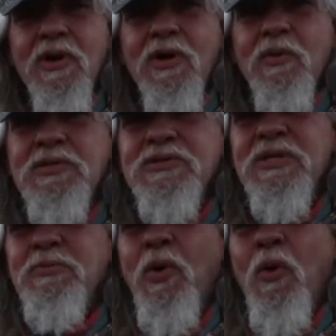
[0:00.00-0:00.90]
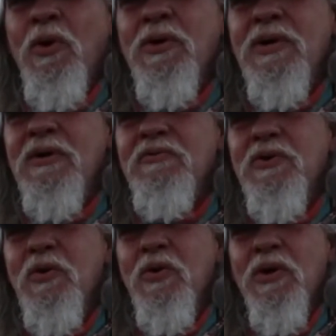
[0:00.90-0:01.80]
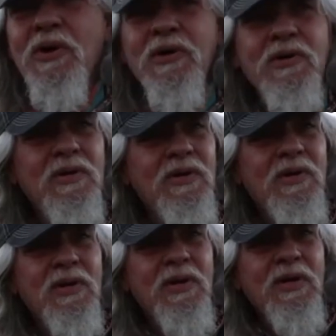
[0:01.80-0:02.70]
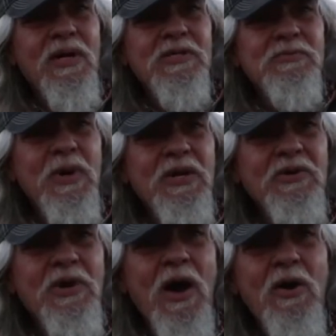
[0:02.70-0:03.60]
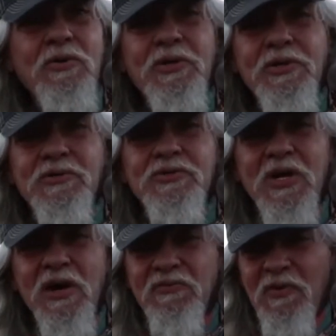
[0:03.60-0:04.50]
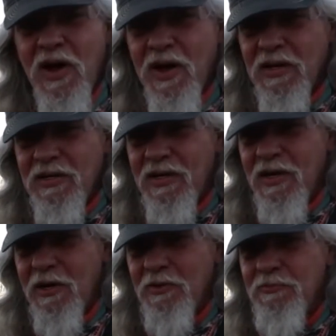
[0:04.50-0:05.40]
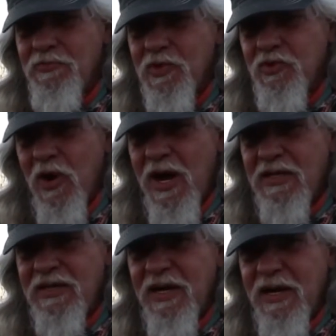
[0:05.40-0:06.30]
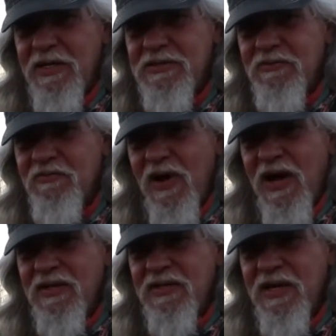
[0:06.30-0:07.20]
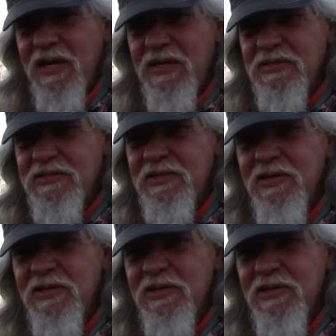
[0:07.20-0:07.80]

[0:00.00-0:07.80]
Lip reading: which is important if you're going to expect your dog to do stuff like, track things and find things.